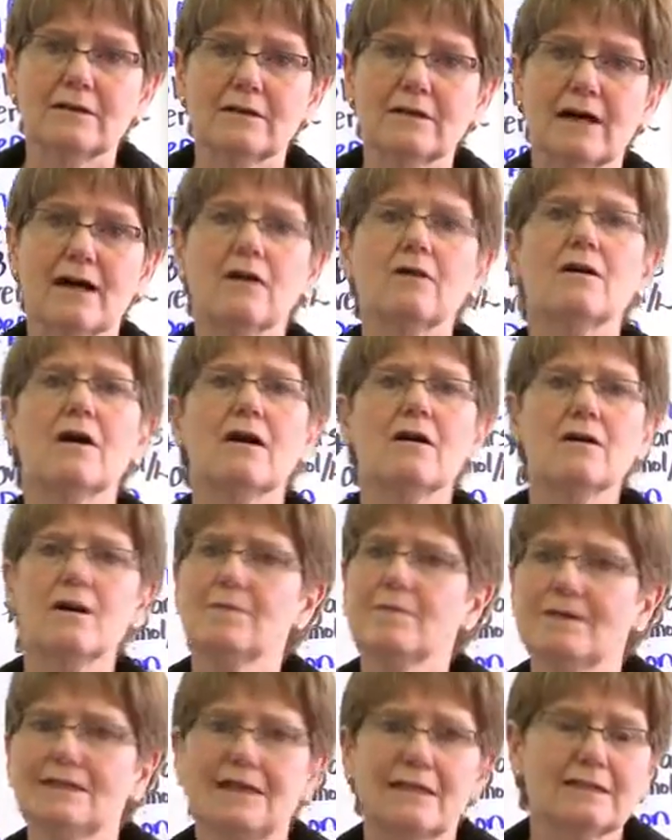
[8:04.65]
How
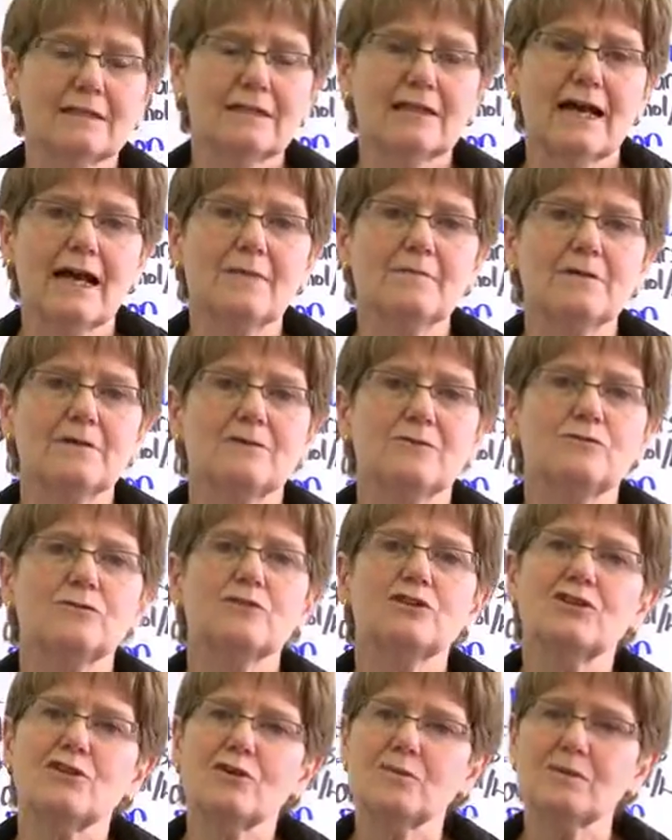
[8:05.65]
come that didn't happen?
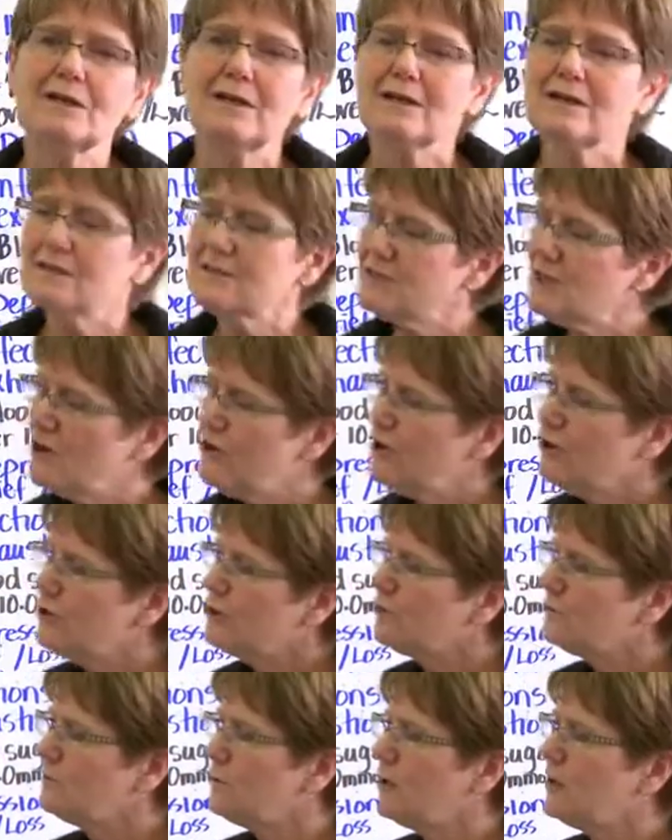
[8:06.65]
You know, because
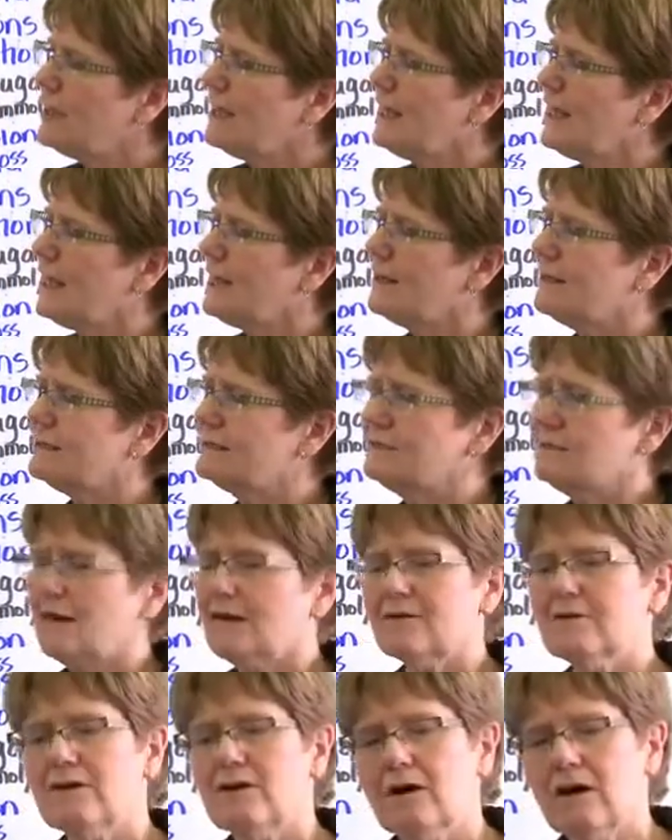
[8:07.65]
your body has
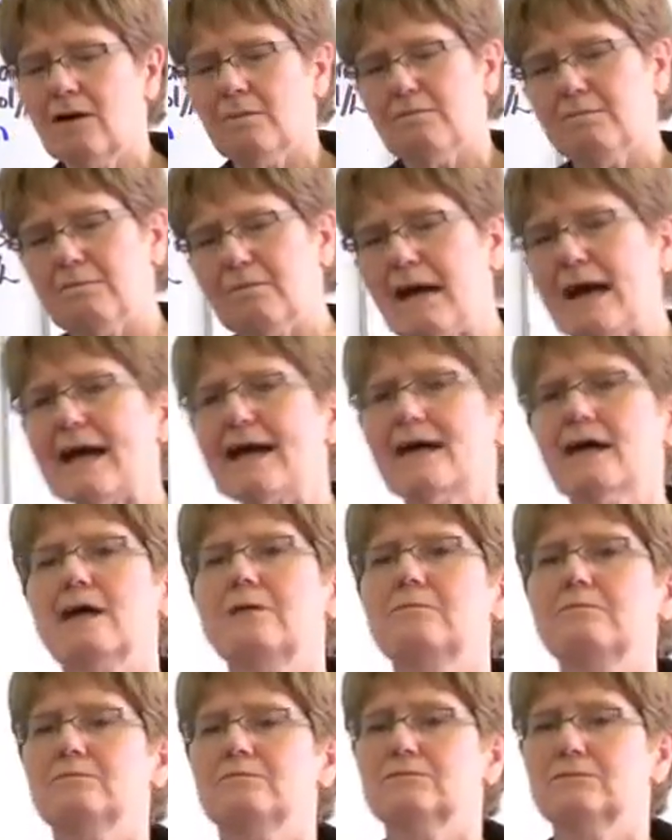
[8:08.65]
a
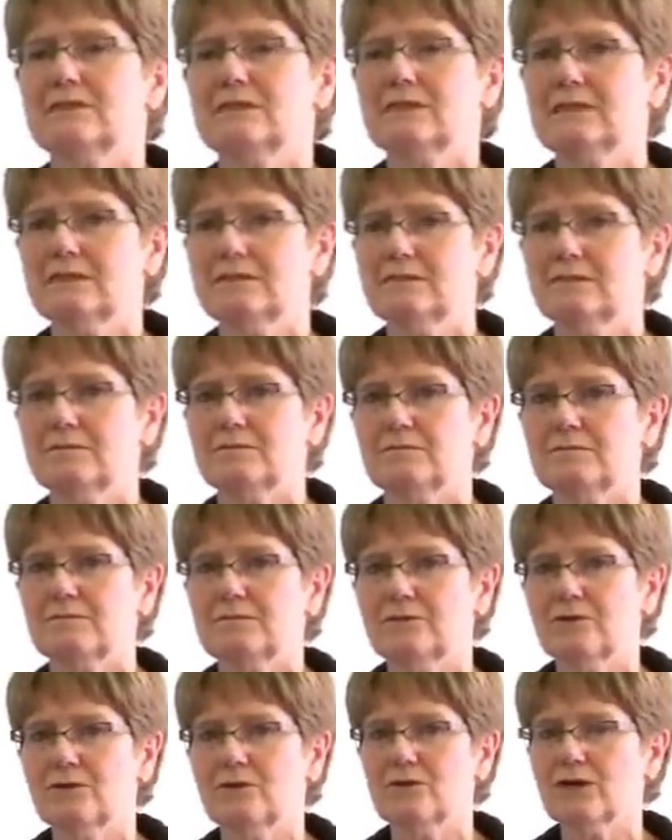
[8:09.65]
backup system,
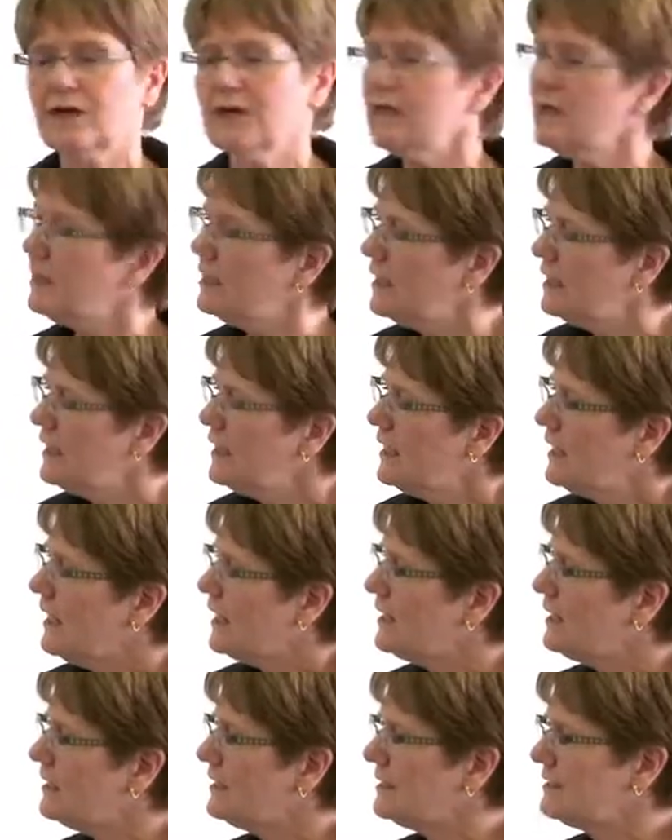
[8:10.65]
okay?
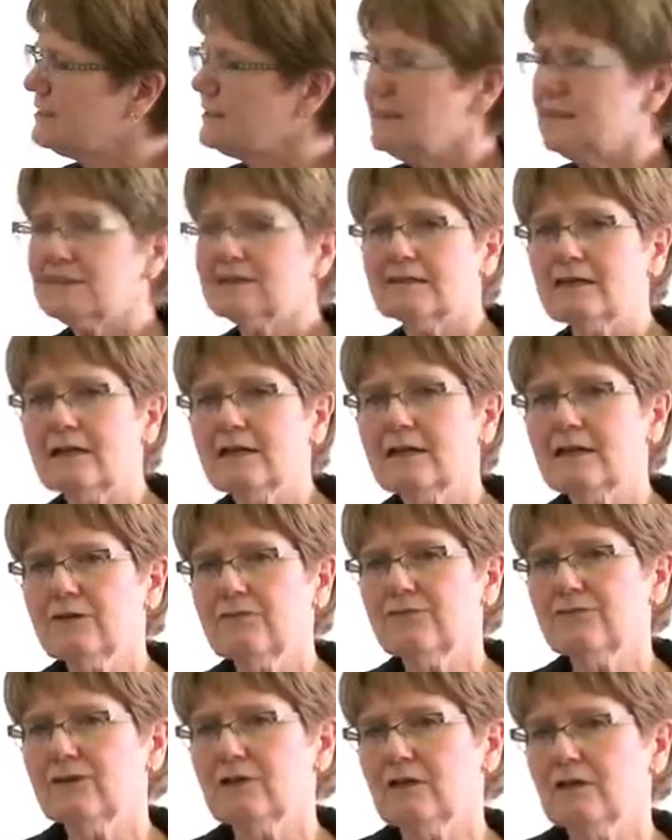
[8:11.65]
And it's like
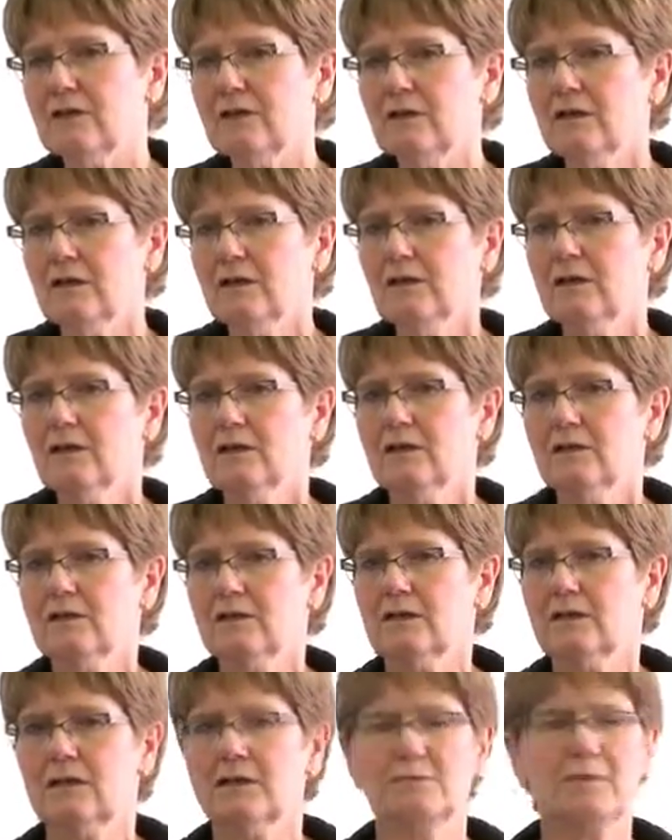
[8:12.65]
if
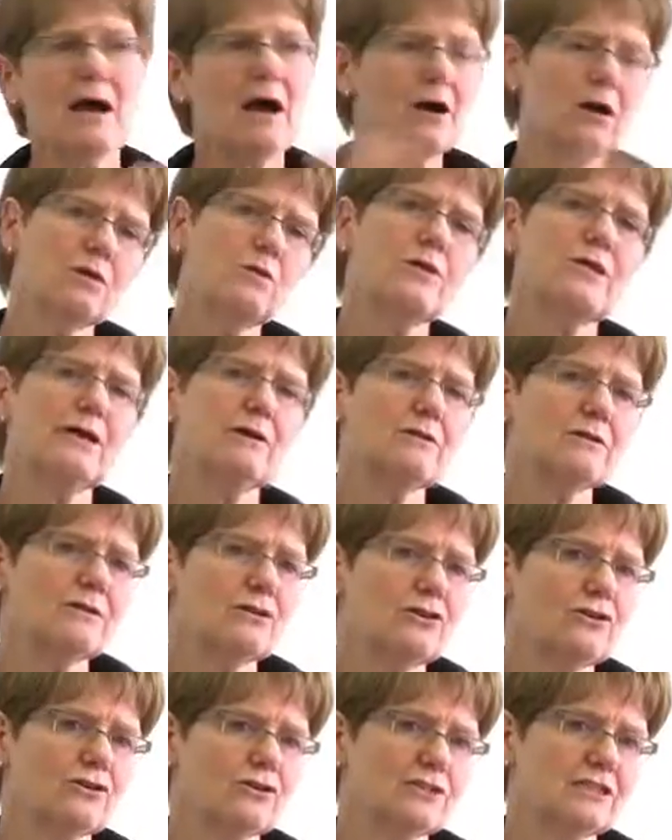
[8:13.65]
the power went out at the
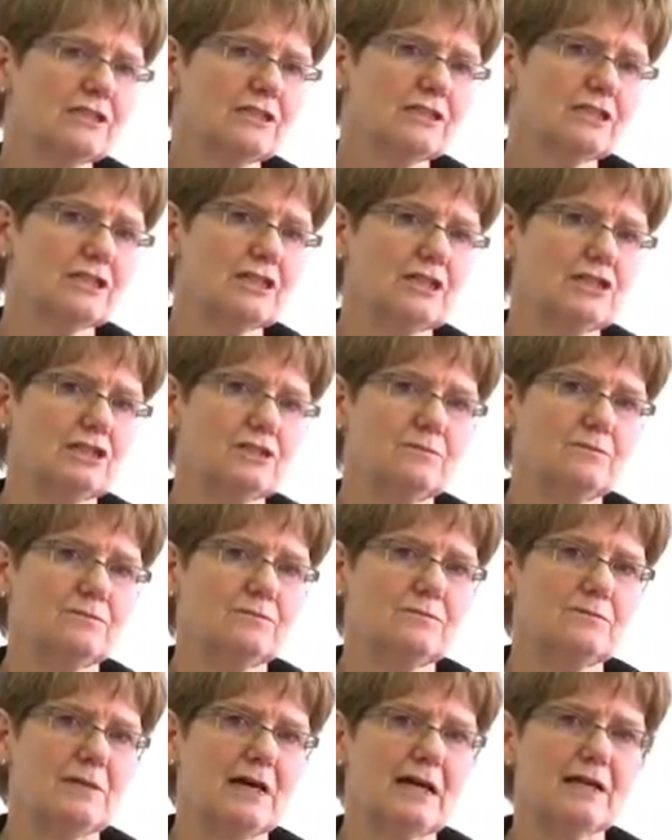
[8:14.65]
nursing station
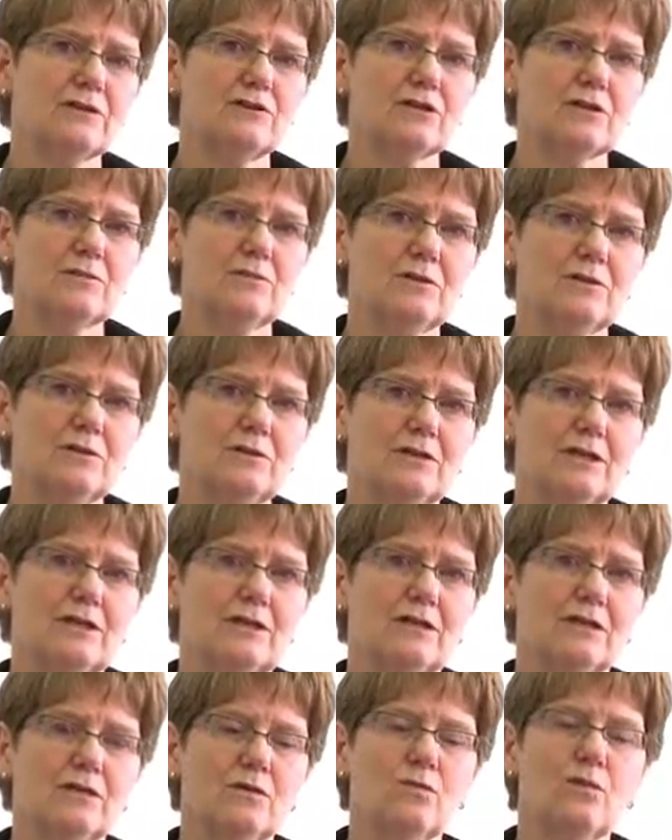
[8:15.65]
back in the
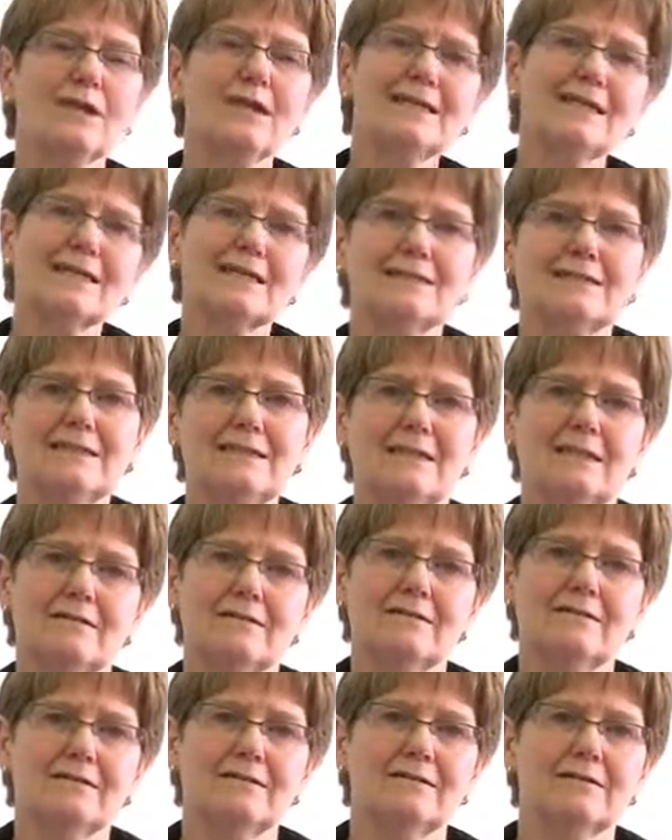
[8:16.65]
community, what kicks in?
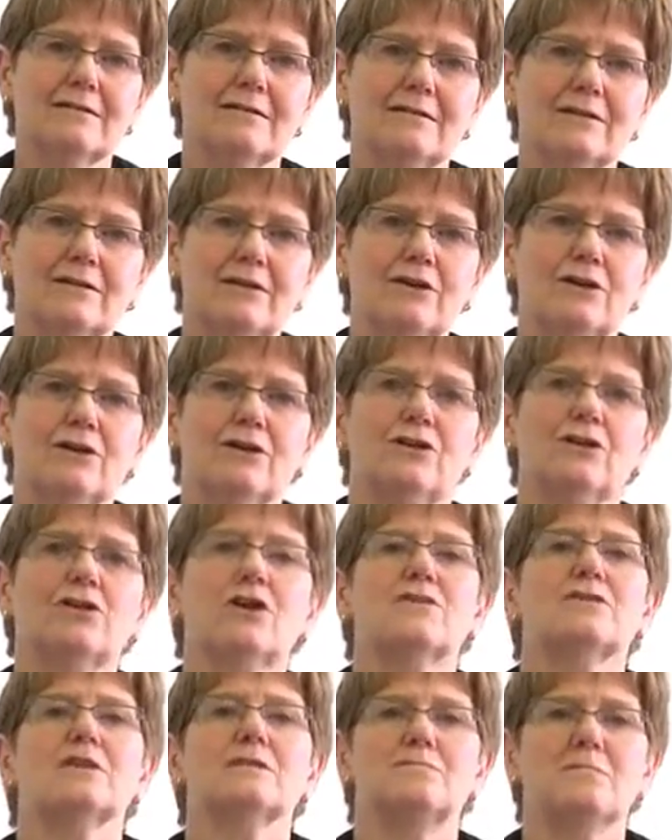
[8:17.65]
You
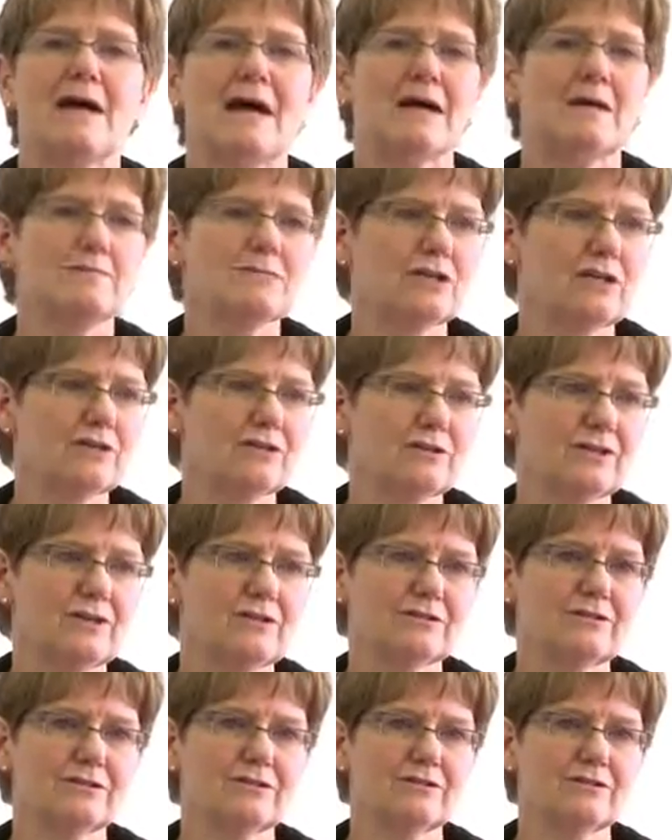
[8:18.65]
got this backup generator.